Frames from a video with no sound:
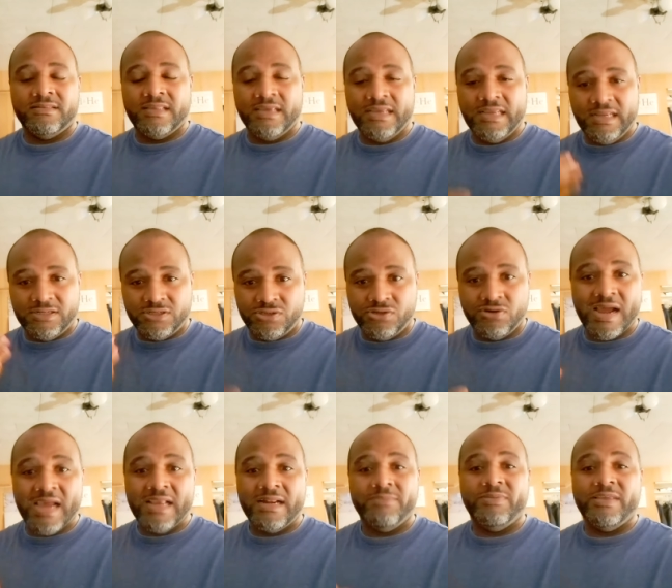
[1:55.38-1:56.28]
they
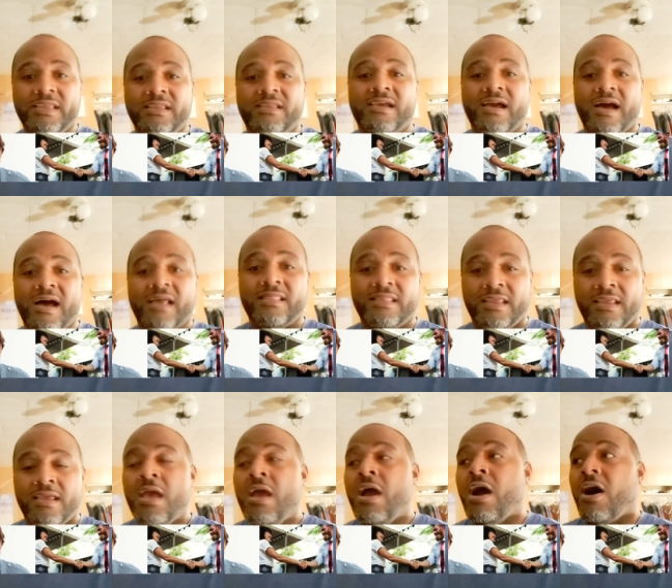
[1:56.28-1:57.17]
try to be
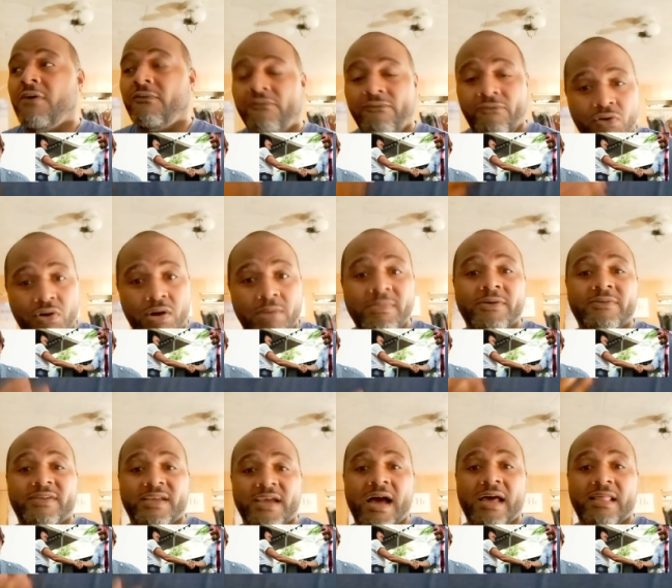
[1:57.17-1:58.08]
godly, a form
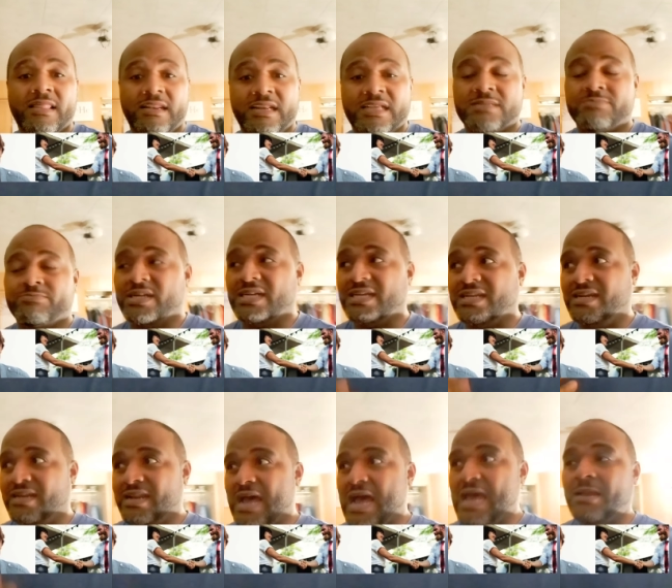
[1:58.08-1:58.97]
of godliness, but
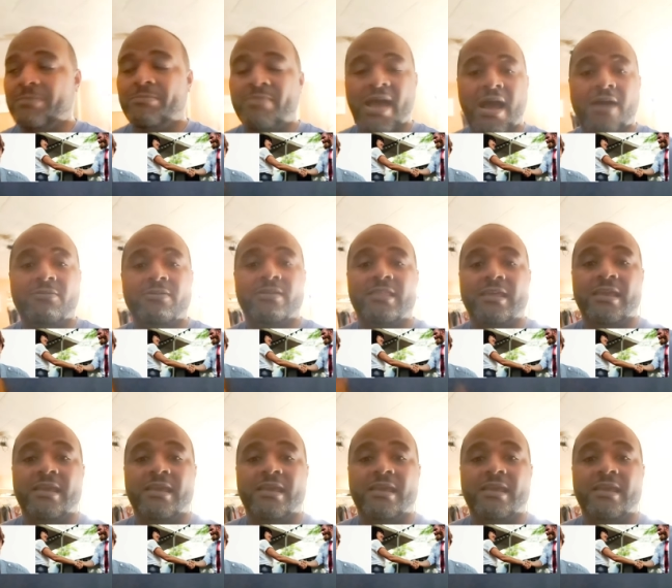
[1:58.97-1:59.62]
deny the power